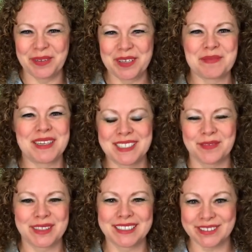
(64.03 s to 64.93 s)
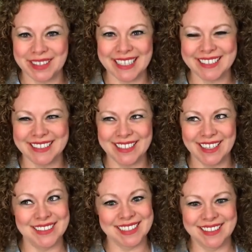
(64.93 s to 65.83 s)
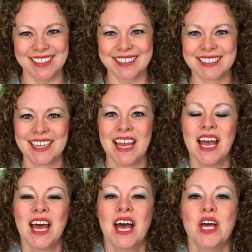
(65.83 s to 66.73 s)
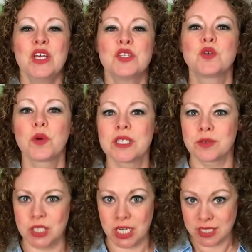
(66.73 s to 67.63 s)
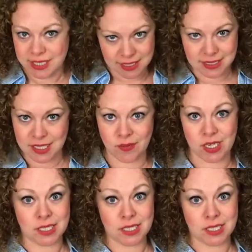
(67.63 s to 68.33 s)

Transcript: bully myself into doing it all day long. So, what is rejection sensitivity